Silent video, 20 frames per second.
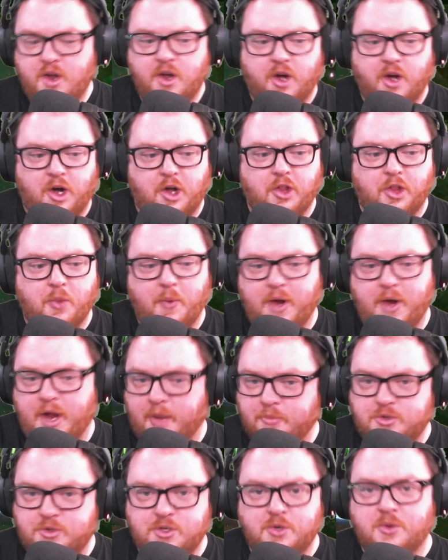all the way
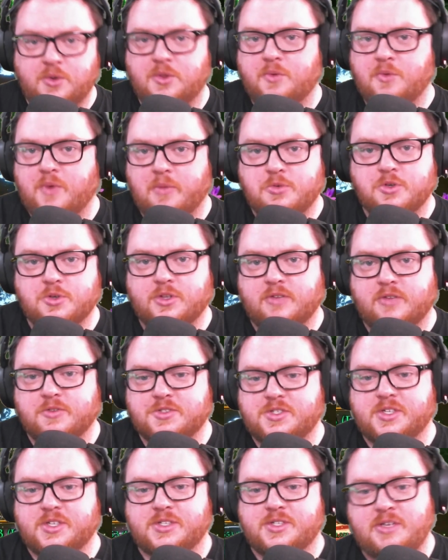up to the Rupture level
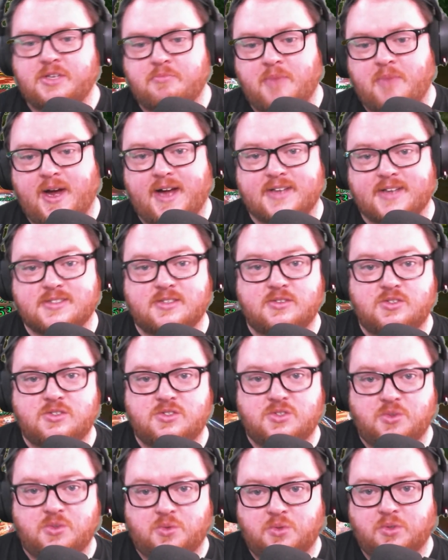60 boss,
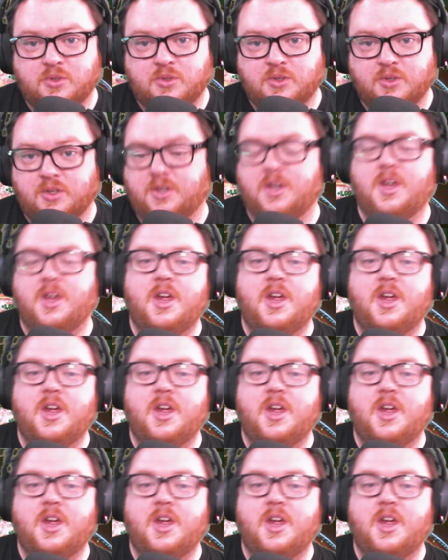Zool.